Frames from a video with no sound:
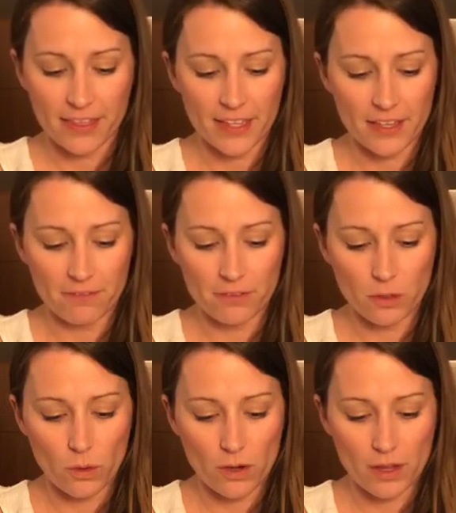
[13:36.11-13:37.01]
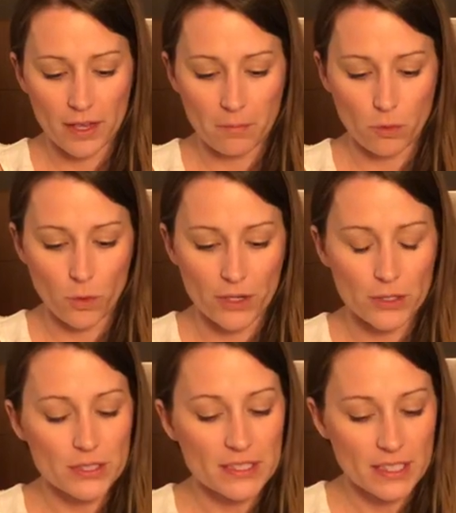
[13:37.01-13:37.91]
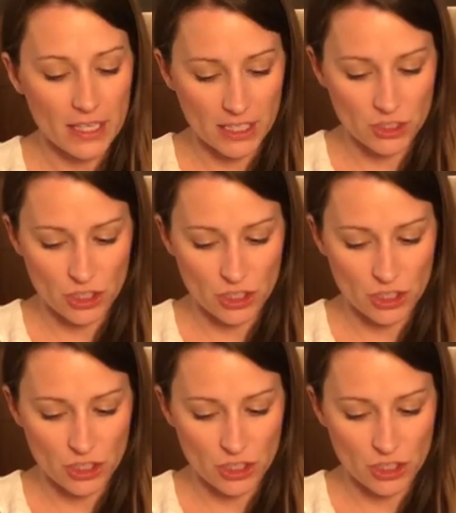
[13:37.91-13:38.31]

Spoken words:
The floral embroidered skinny